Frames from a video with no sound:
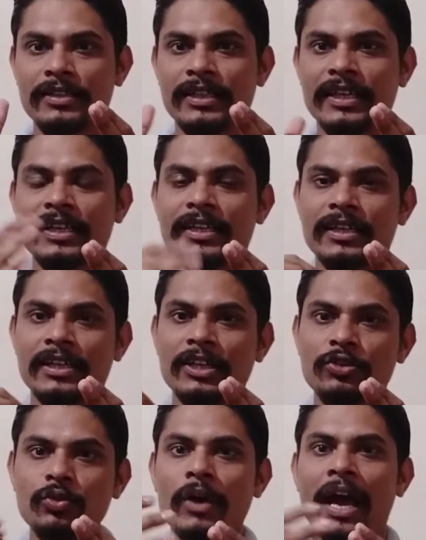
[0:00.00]
the
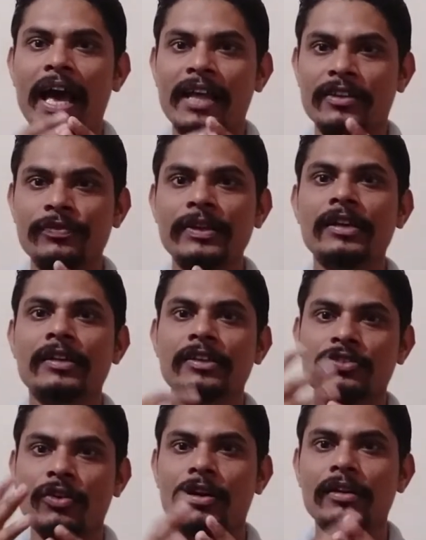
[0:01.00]
issue has been
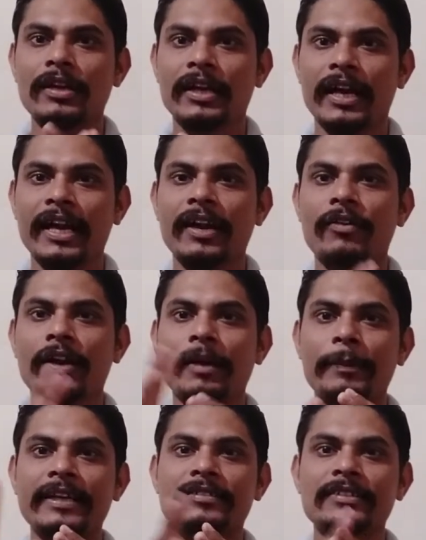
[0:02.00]
resolved and our
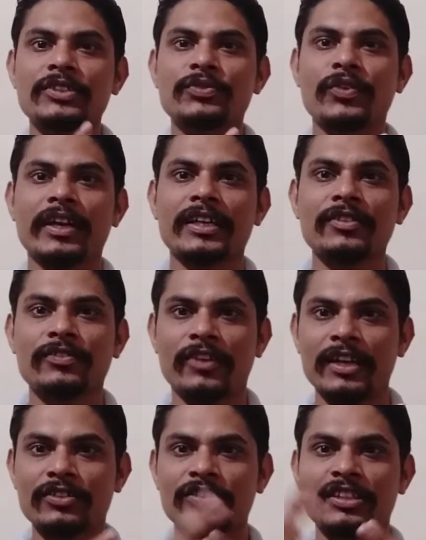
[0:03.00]
application is working
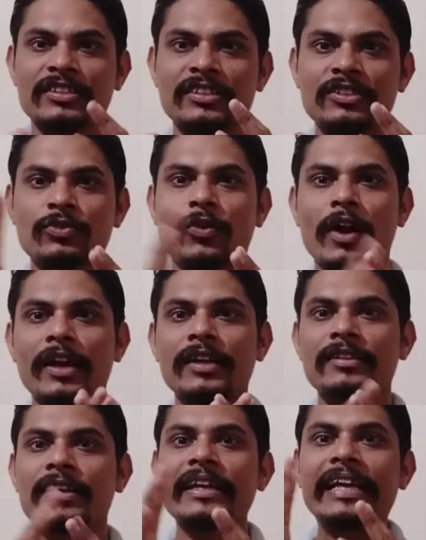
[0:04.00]
fine. So this is
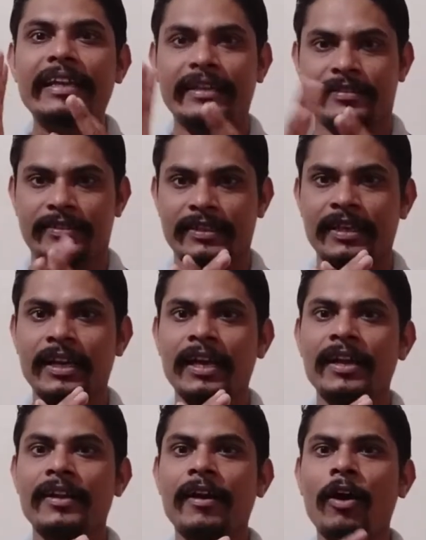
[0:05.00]
what the retesting.
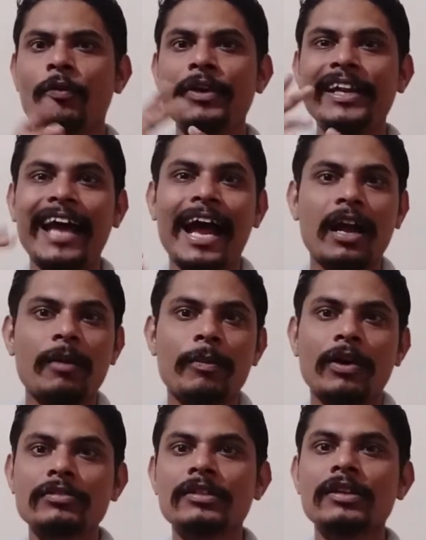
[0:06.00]
Now we talk
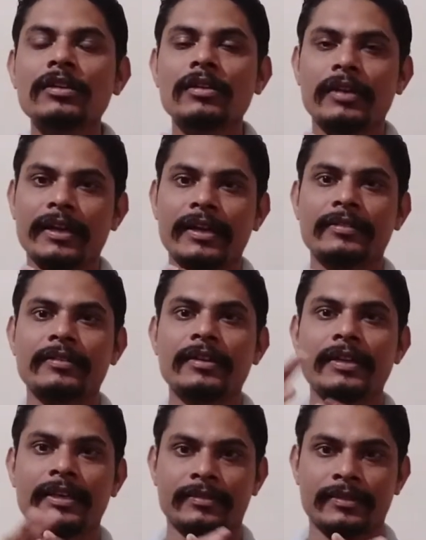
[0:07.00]
about the
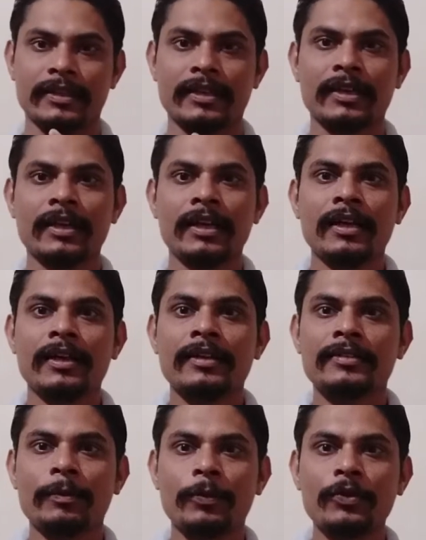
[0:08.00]
regression testing.
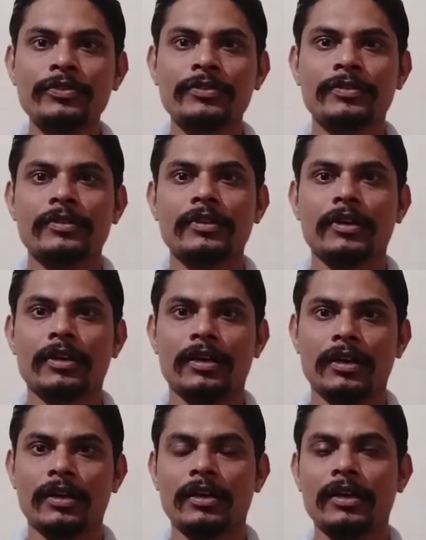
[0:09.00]
Suppose
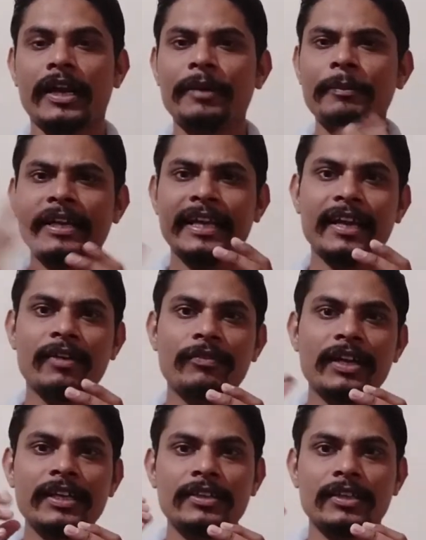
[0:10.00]
let me take a
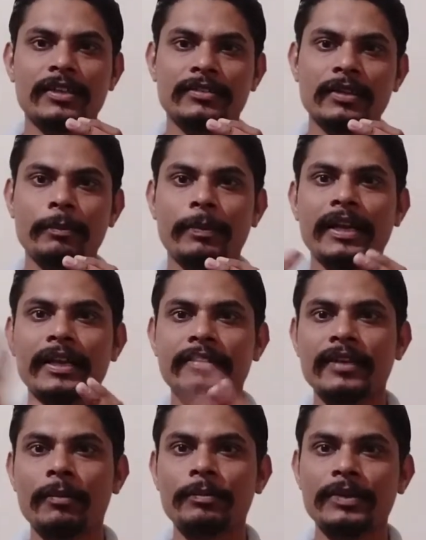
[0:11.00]
very simple
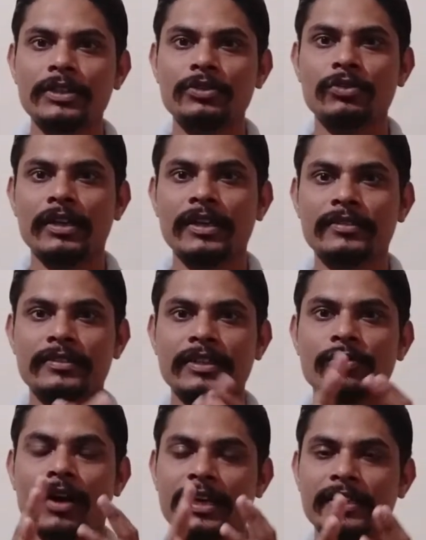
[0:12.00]
example to
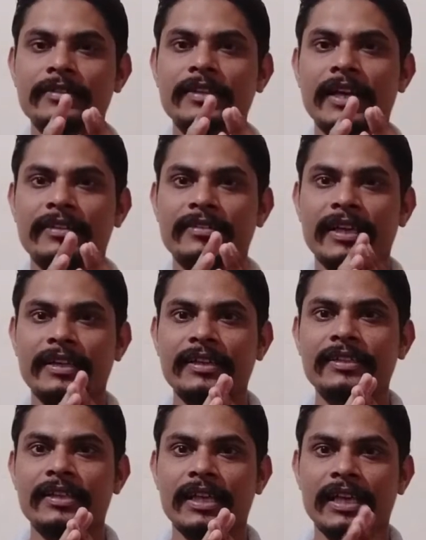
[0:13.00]
understand what is the
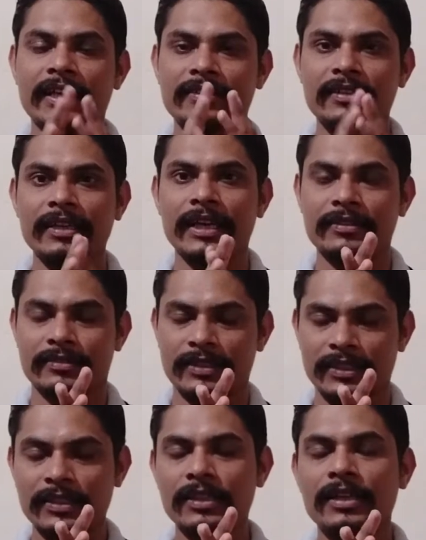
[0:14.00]
exactly the regression
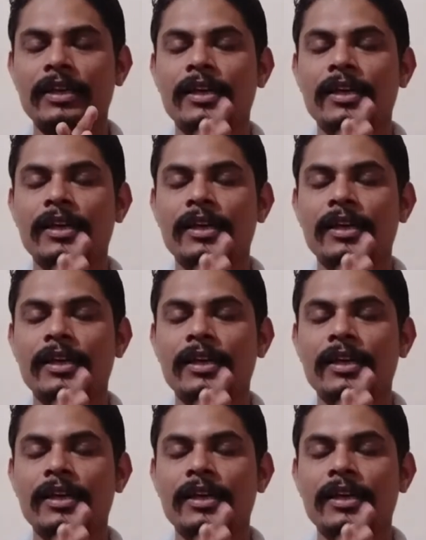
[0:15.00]
testing.